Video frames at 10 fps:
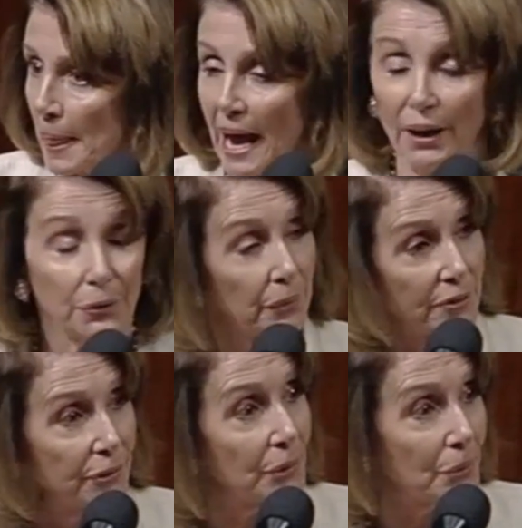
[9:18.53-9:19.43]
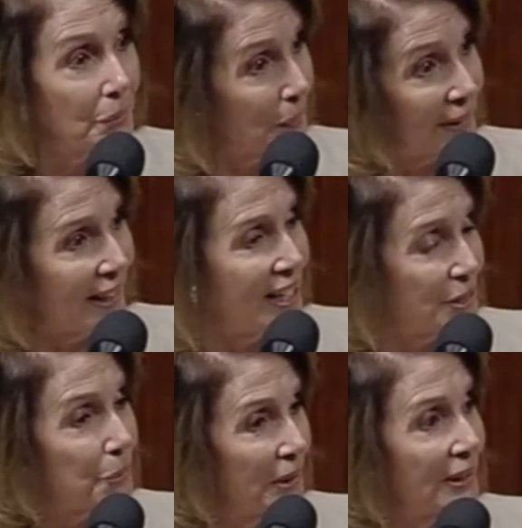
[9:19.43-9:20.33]
How do we view what
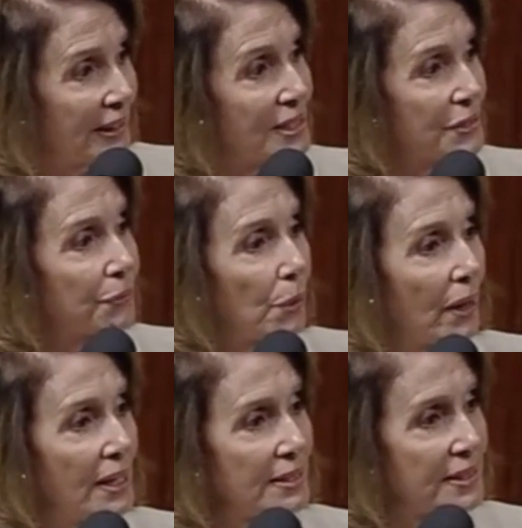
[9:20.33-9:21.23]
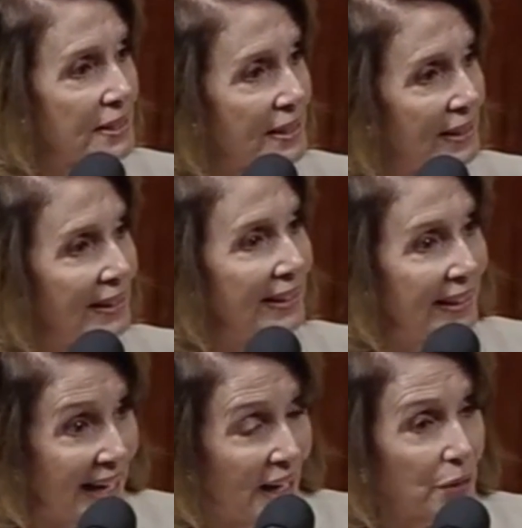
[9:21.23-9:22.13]
God's will is for us?
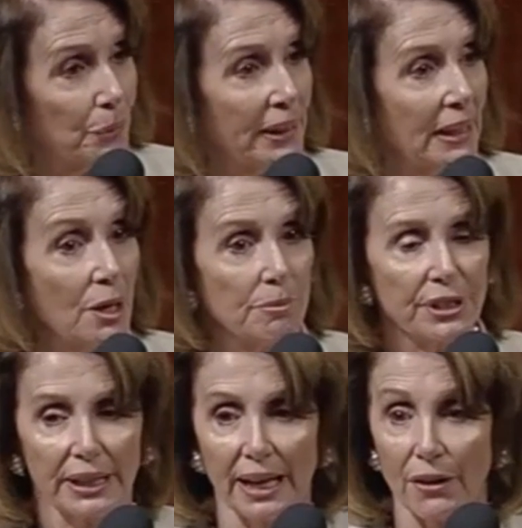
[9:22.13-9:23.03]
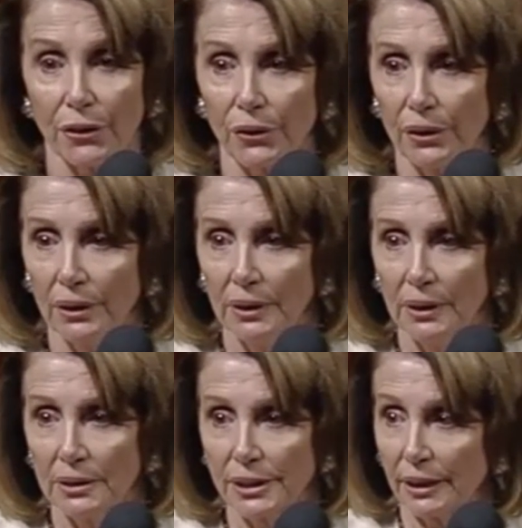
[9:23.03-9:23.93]
How do we come together
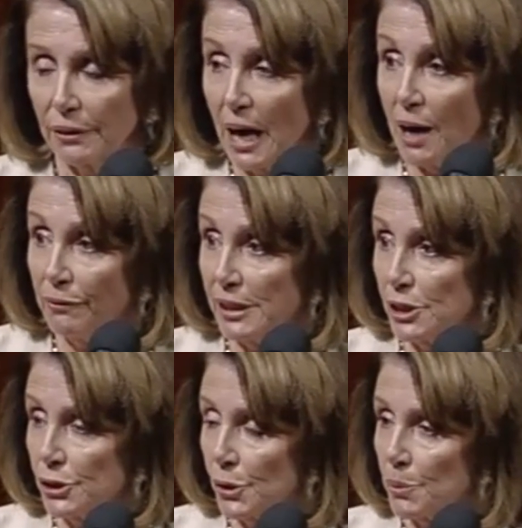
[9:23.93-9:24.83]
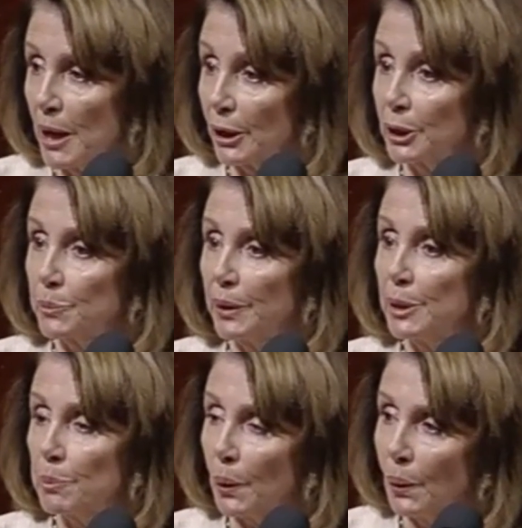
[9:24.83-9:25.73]
to give confidence to the American
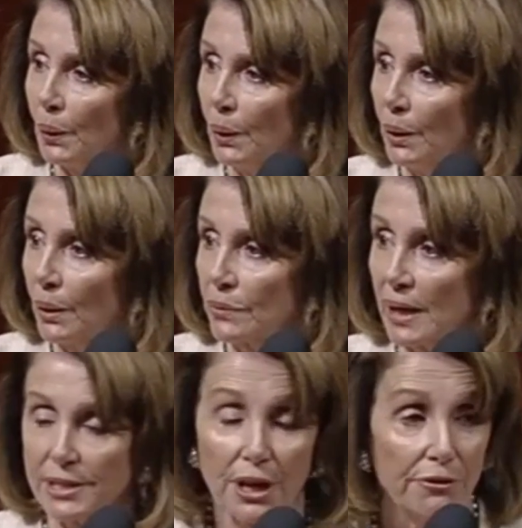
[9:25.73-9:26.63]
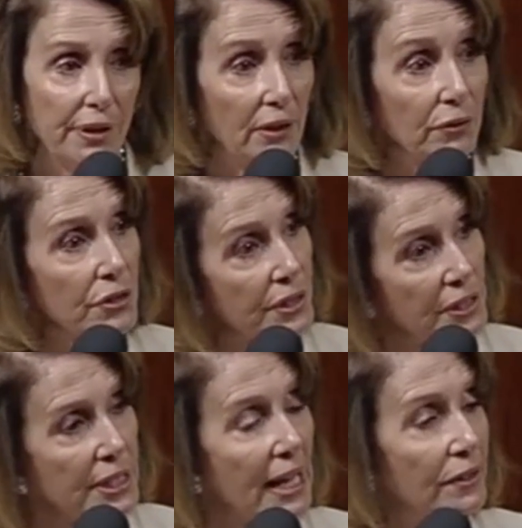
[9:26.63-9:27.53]
people that, as our founders
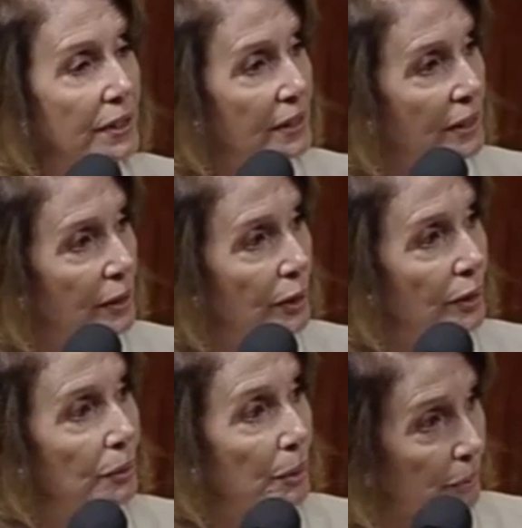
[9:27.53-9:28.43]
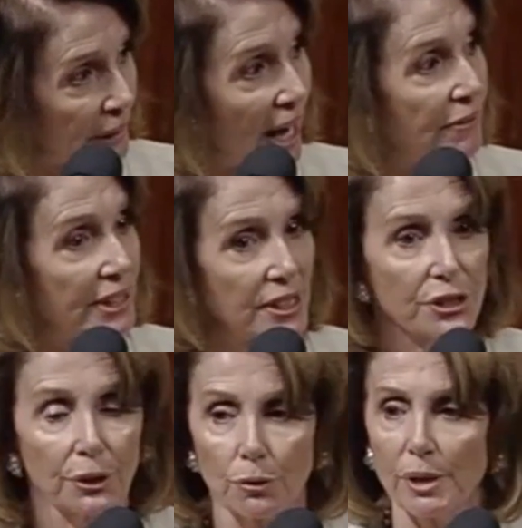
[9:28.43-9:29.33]
intended, we would have our
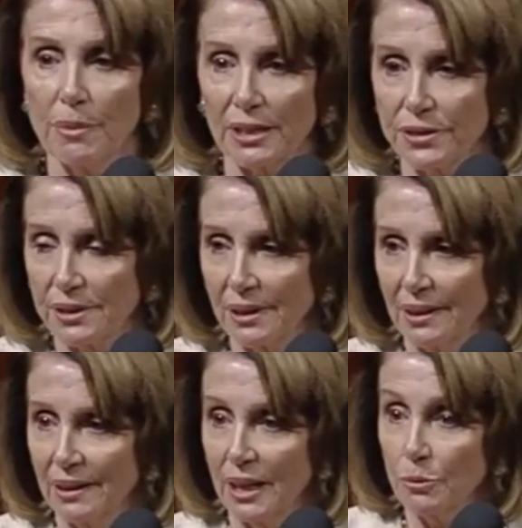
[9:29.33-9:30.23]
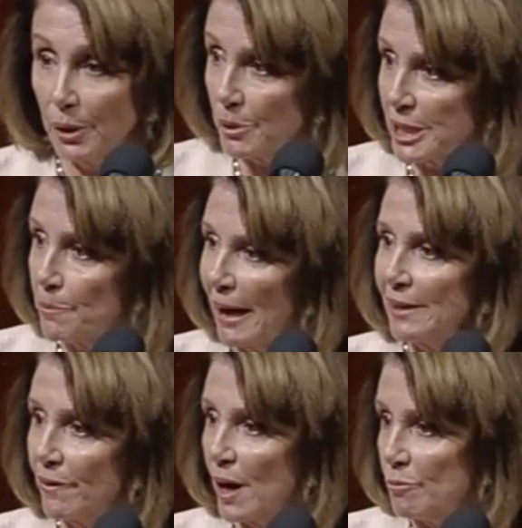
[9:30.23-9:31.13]
disagreements and we would
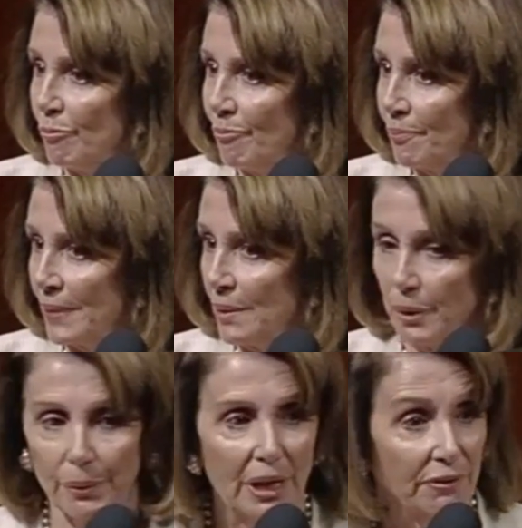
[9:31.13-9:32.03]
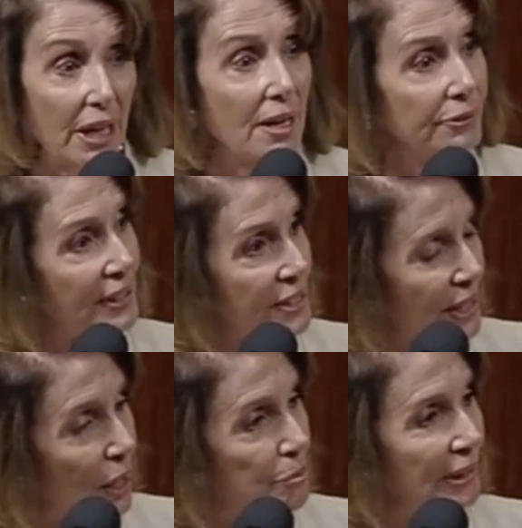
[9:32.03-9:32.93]
debate them and we would have confidence
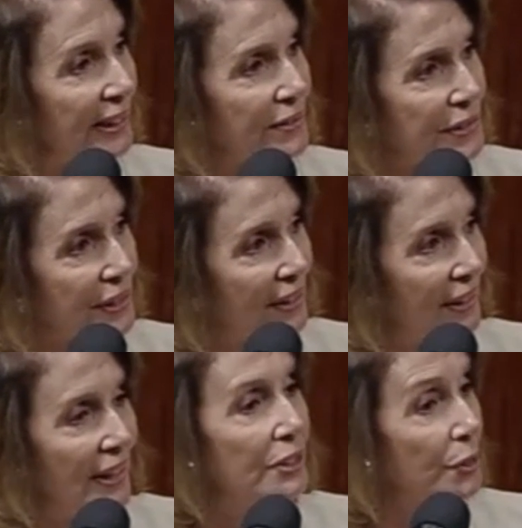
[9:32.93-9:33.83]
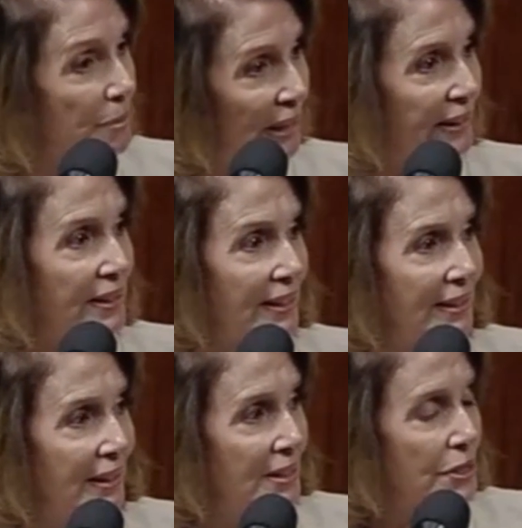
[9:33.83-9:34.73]
in our beliefs and humility
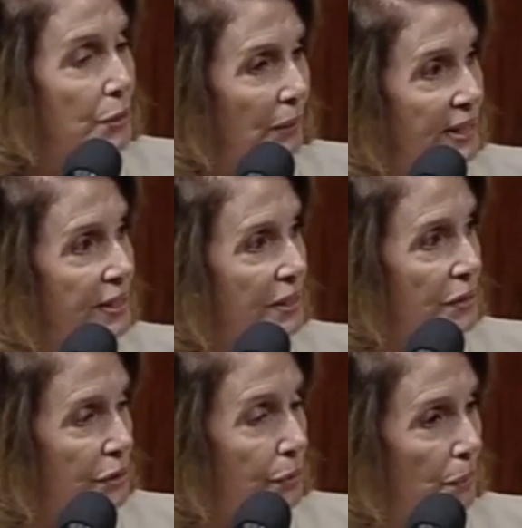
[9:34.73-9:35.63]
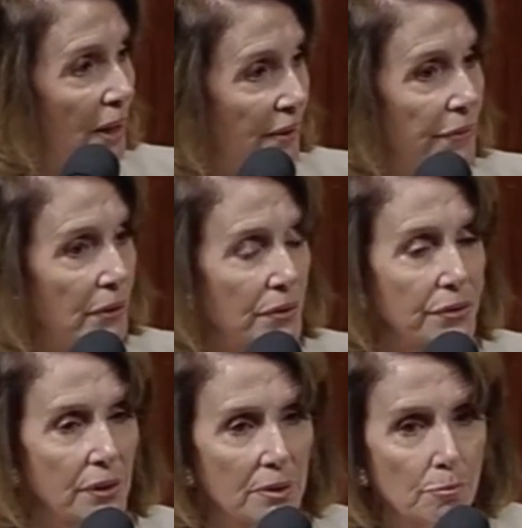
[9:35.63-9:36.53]
to listen to others?